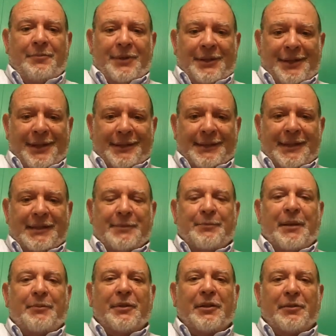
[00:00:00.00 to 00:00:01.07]
But this is
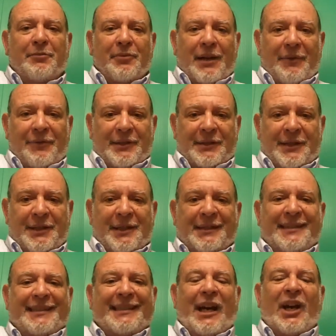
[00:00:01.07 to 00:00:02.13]
biblical prophecy.
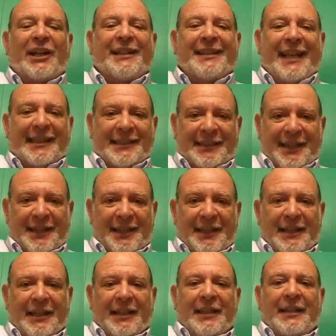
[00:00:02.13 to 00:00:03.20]
This is our
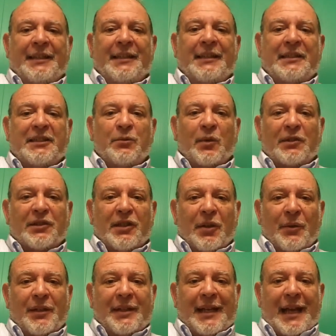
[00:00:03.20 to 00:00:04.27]
destiny. This is what's
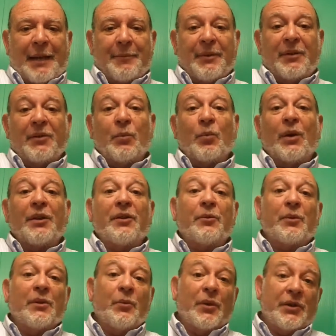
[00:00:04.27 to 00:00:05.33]
going to happen,
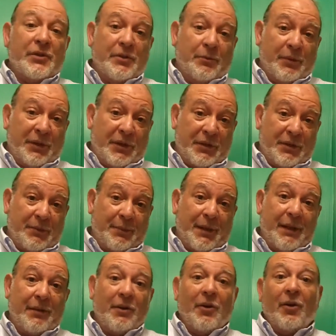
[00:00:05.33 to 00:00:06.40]
whether we wish to
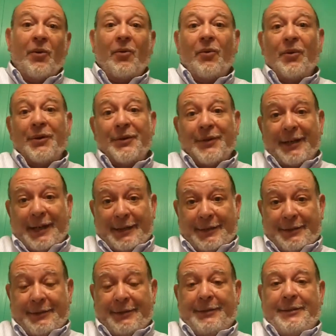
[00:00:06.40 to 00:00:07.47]
participate or
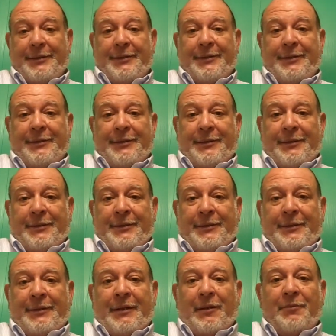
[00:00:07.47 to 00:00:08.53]
not.
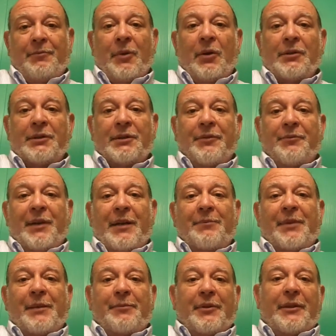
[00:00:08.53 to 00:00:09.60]
Now, most of my
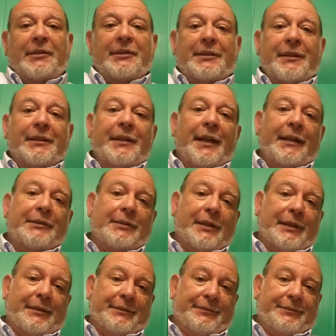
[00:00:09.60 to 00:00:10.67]
people are still in
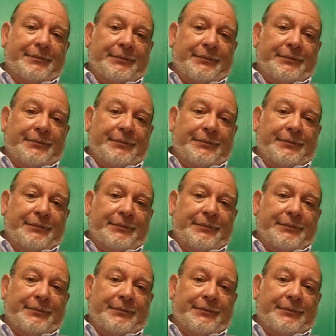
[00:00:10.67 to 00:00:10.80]
exile,